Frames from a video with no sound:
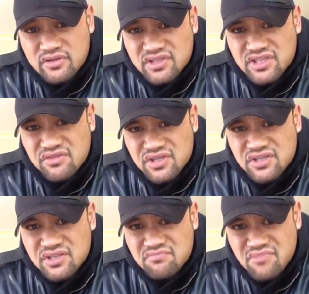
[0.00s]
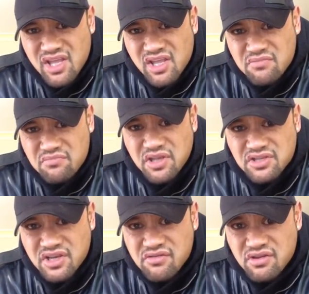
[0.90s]
Serious? Me? Be
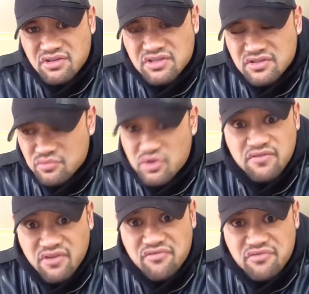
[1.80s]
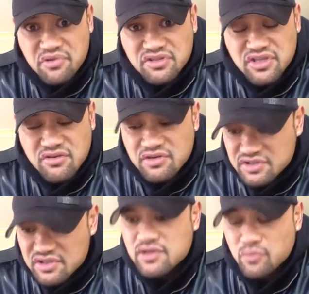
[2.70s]
serious? When have I ever been
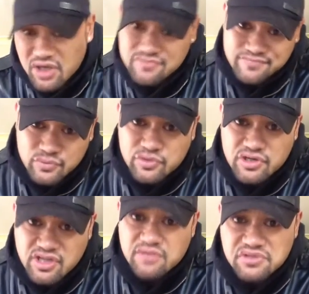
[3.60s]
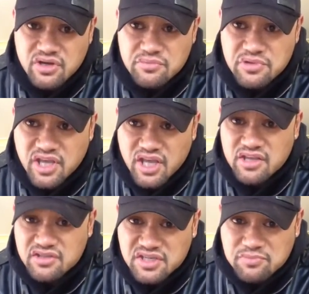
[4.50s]
serious? Well, when it comes to
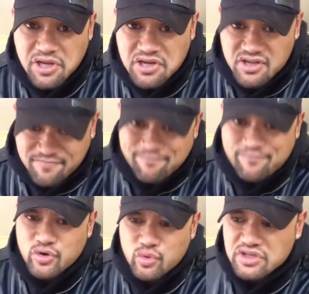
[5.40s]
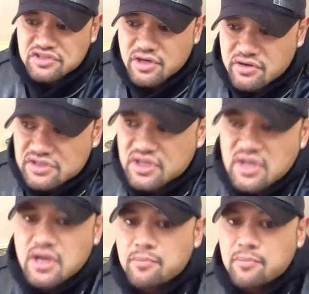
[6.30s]
IBK and explaining it, always serious.